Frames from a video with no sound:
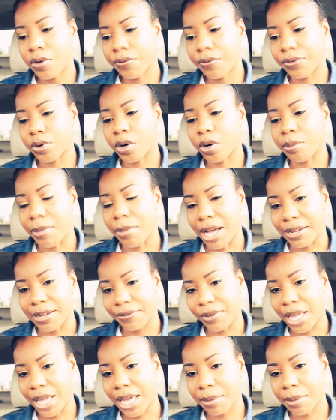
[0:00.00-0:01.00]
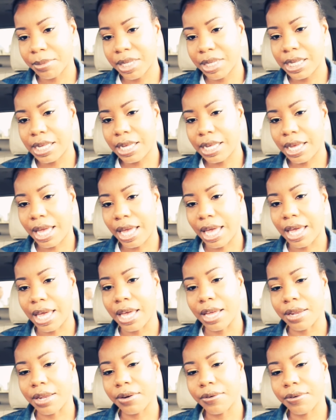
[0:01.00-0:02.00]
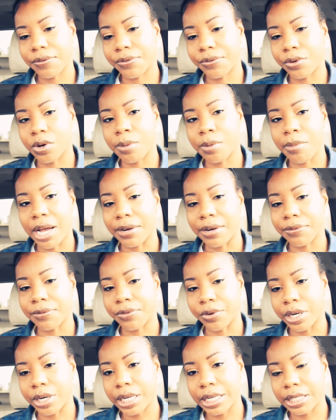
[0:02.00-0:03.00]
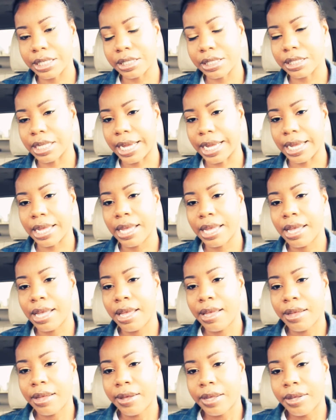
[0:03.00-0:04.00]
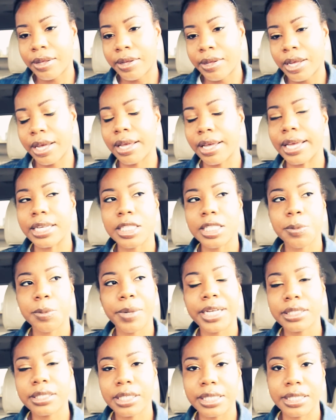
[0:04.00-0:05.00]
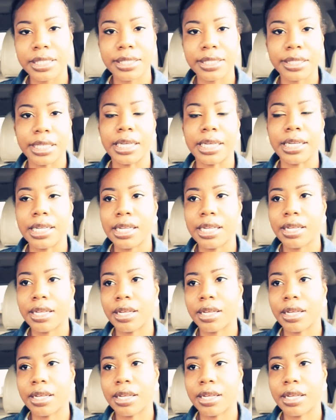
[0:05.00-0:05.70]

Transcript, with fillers: for my family and for my friends, like especially C.